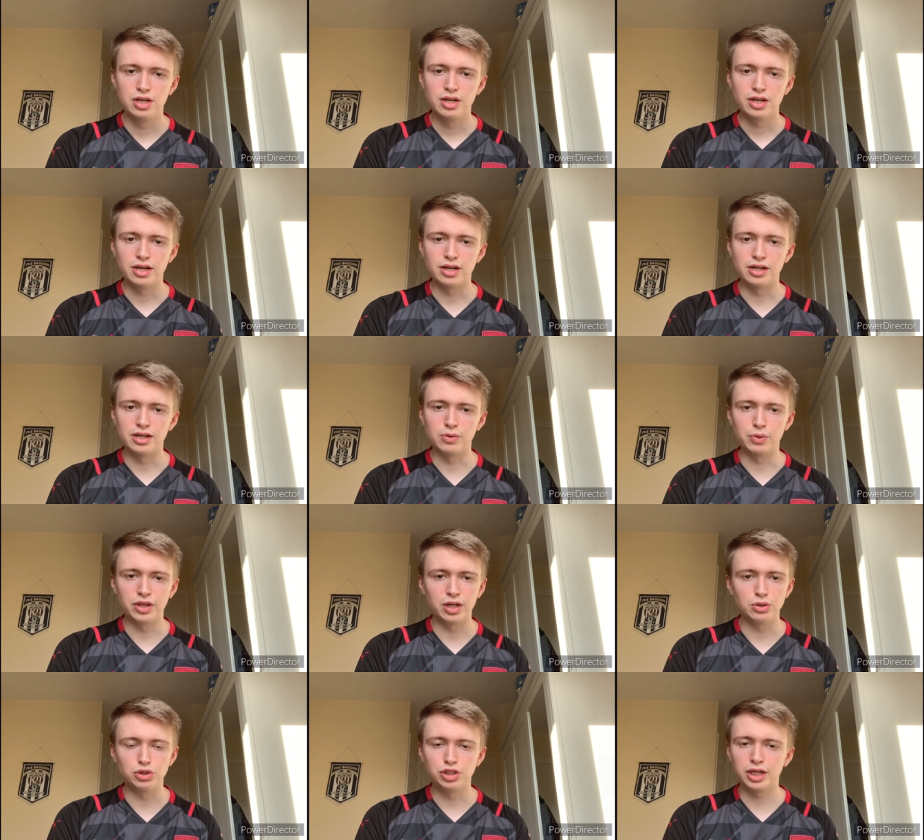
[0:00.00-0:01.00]
With
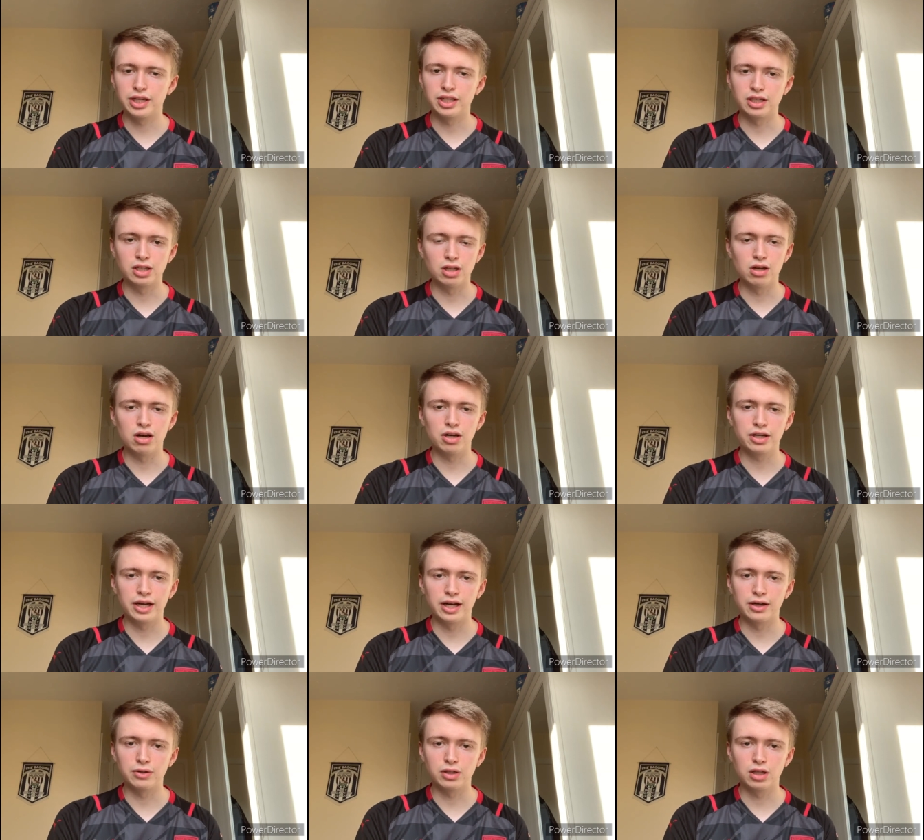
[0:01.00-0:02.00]
O'Shea and Clark
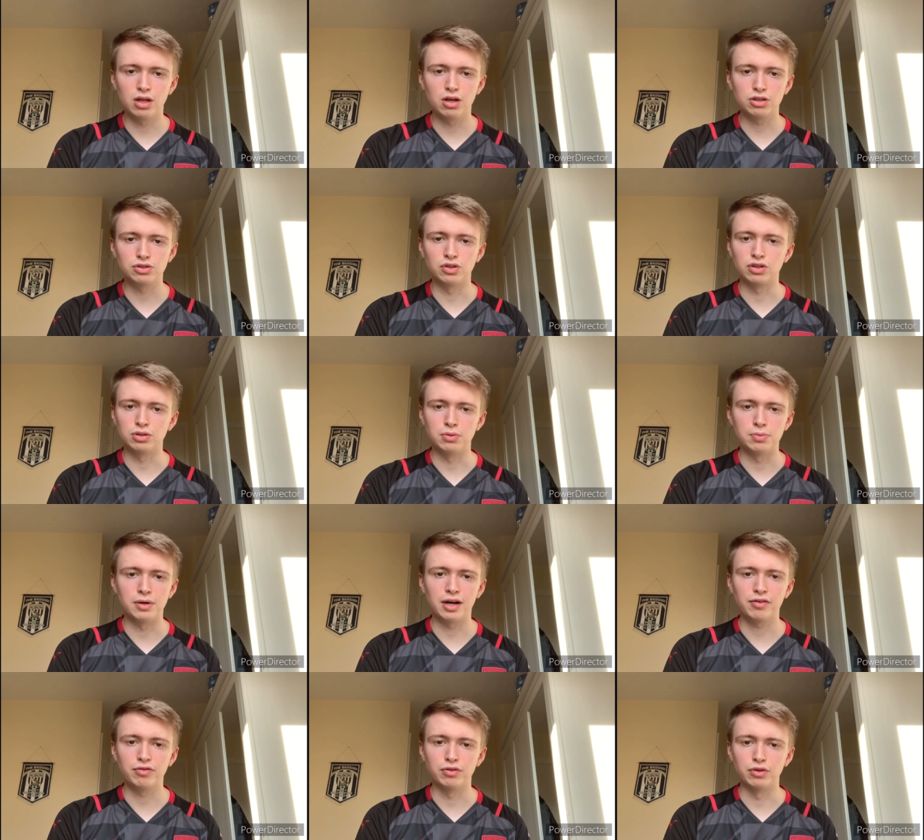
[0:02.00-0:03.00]
out, Clark's not going to be
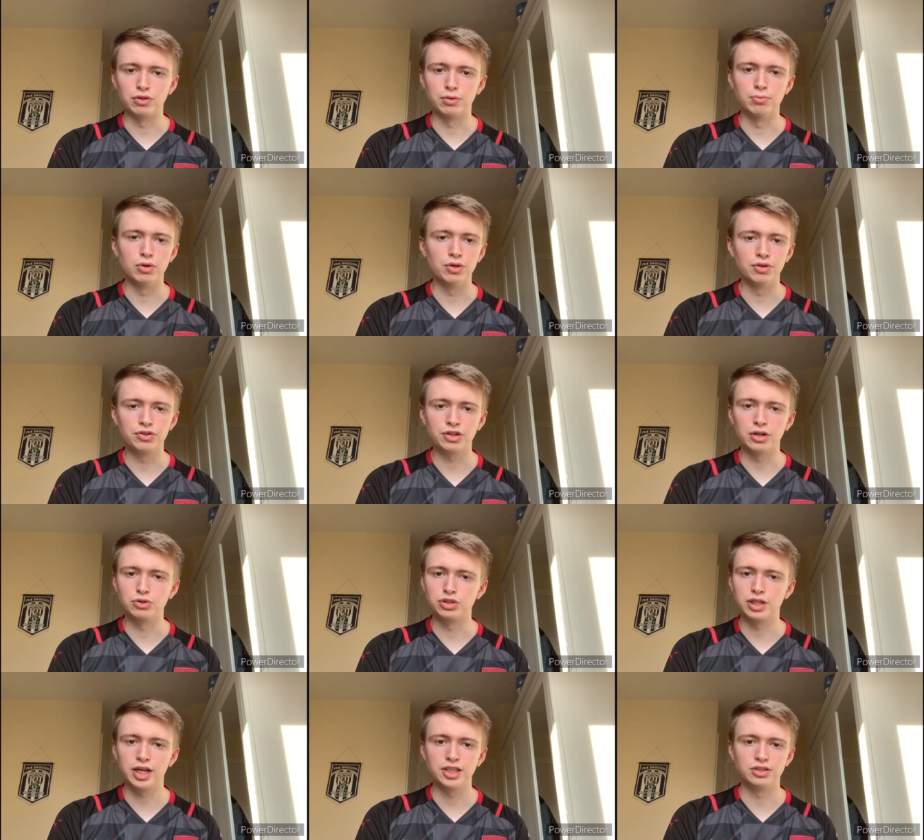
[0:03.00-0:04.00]
back for another month.
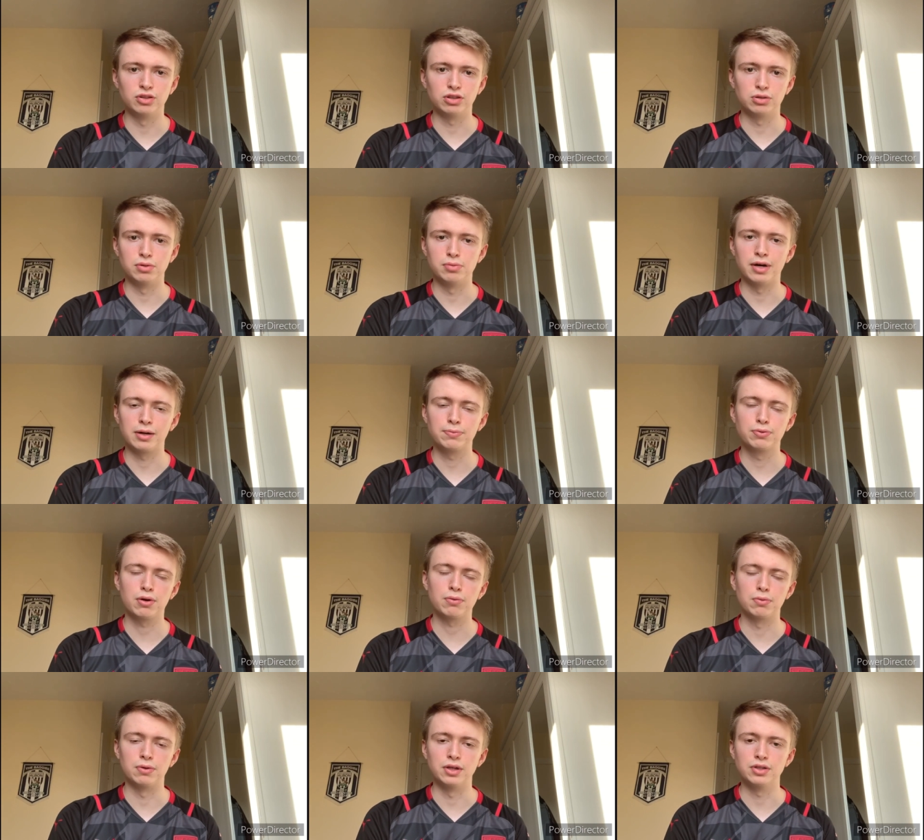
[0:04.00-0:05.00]
O'Shea's not going to be back
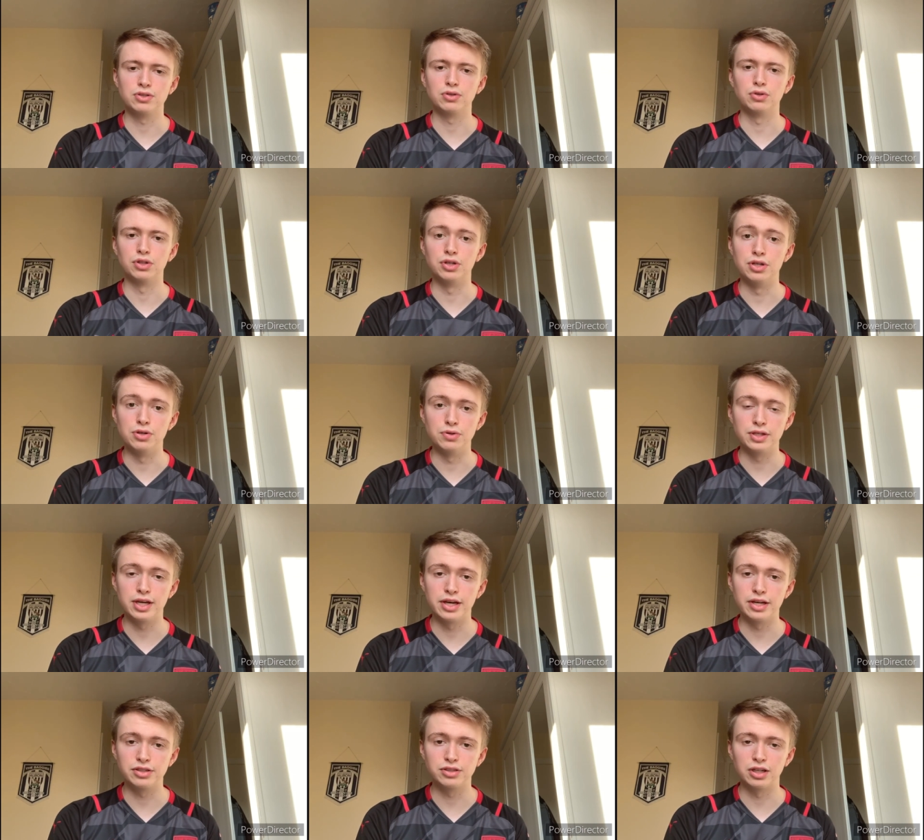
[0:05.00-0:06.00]
probably until the new
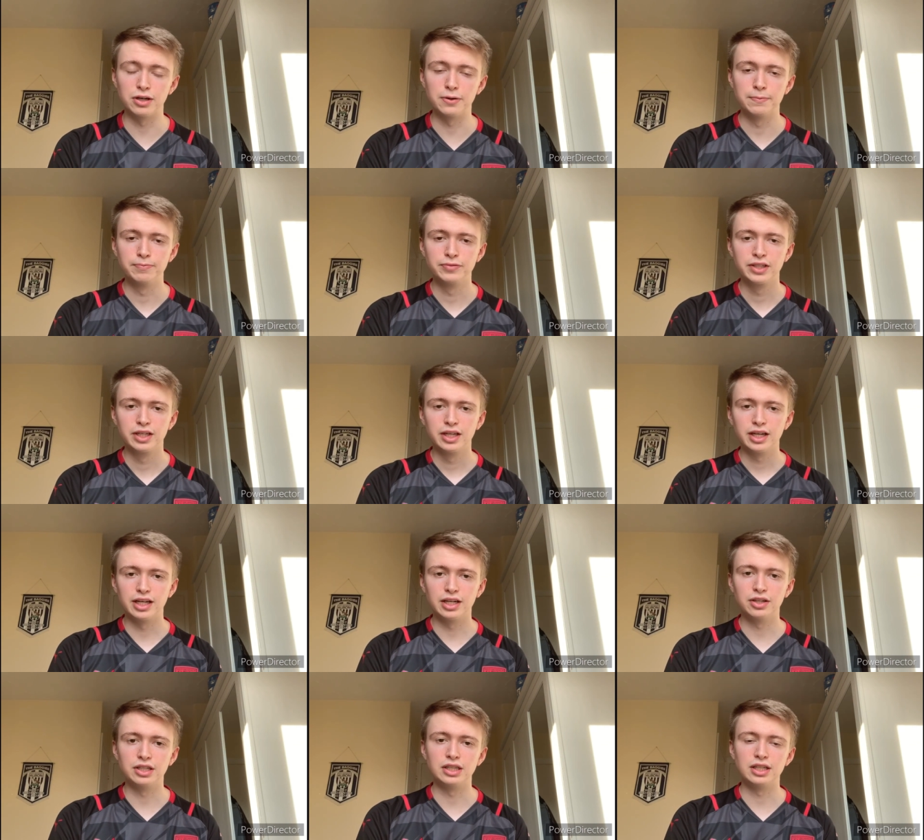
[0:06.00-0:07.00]
year, so it
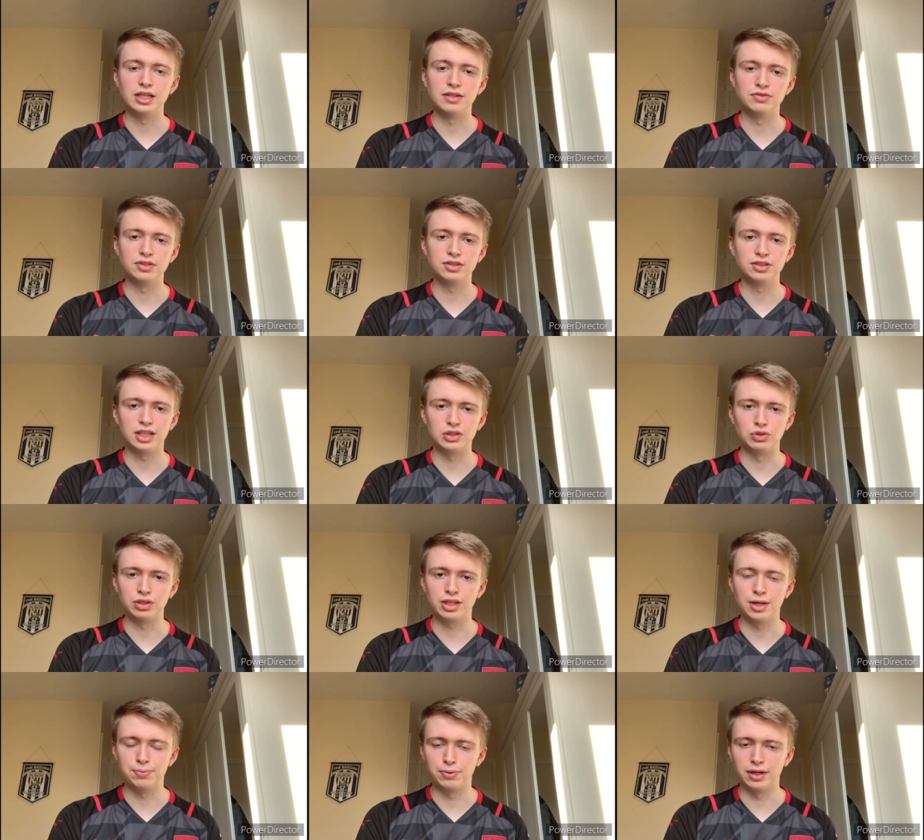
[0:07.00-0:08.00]
only leaves Cedric
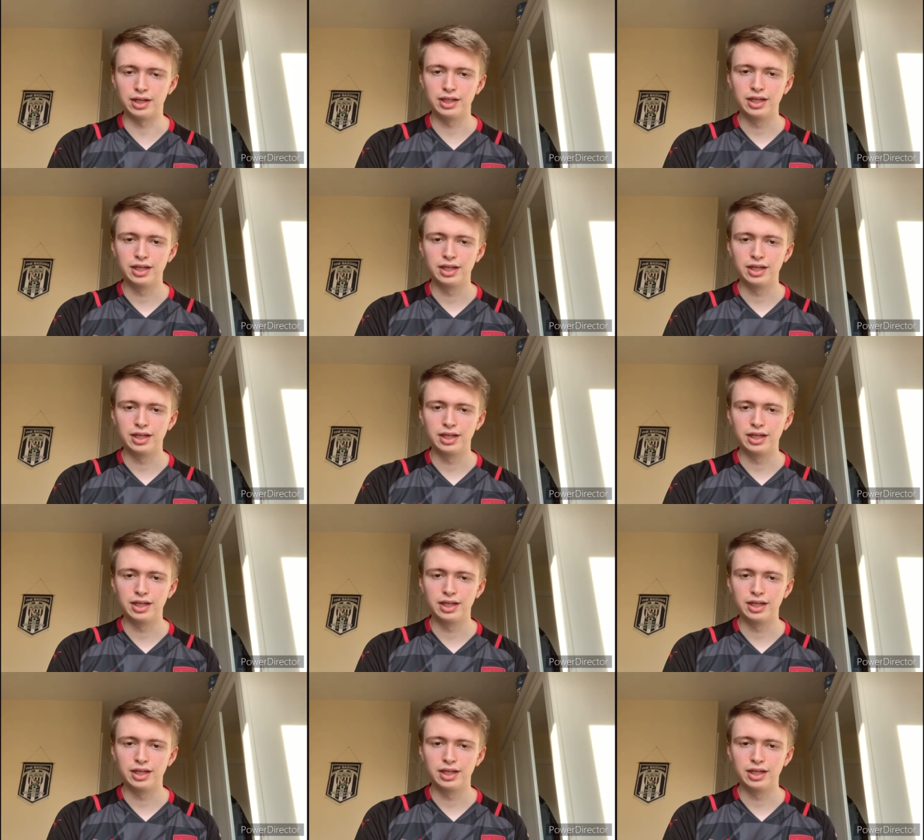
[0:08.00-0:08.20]
Kipre